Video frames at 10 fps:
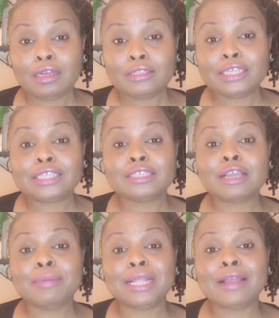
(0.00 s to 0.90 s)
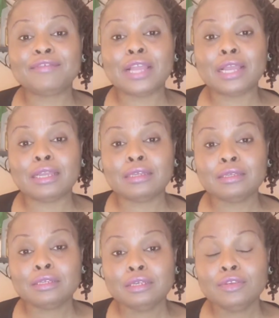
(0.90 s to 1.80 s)
this is coming after
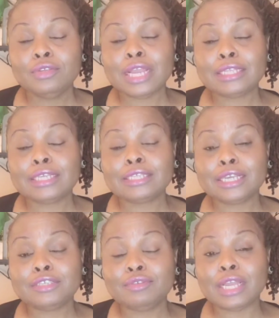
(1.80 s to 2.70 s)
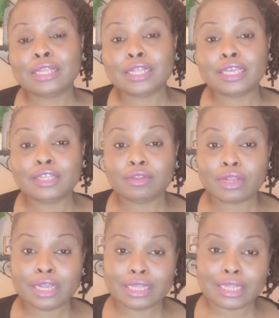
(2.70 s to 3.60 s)
United States, United
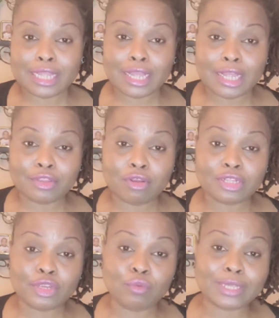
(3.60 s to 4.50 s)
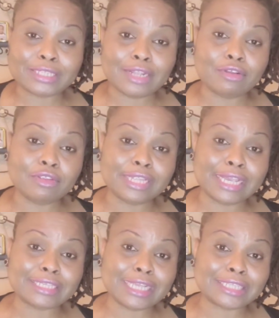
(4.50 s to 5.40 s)
Kingdom, Canada, and all the Western
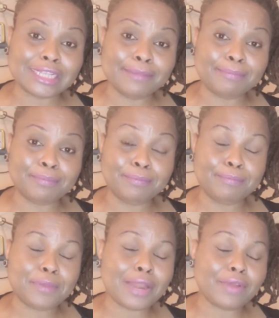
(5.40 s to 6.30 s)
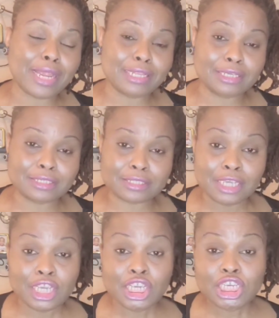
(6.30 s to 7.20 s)
colonizers and
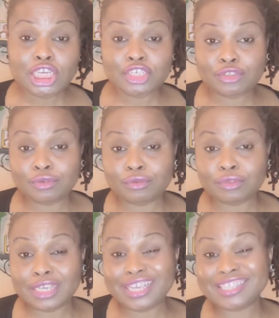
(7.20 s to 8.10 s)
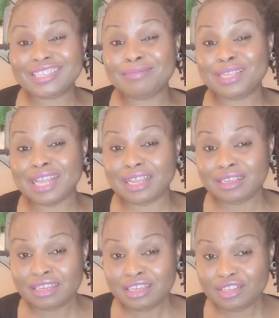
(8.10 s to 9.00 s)
imperialists issued a similar,
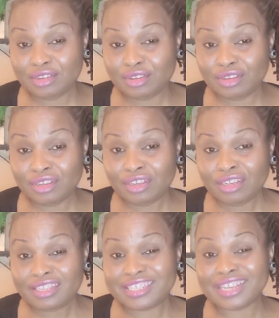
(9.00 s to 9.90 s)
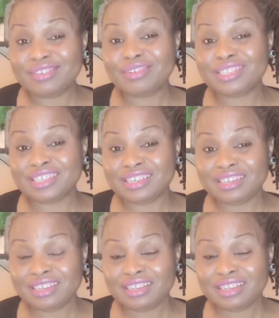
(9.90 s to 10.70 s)
security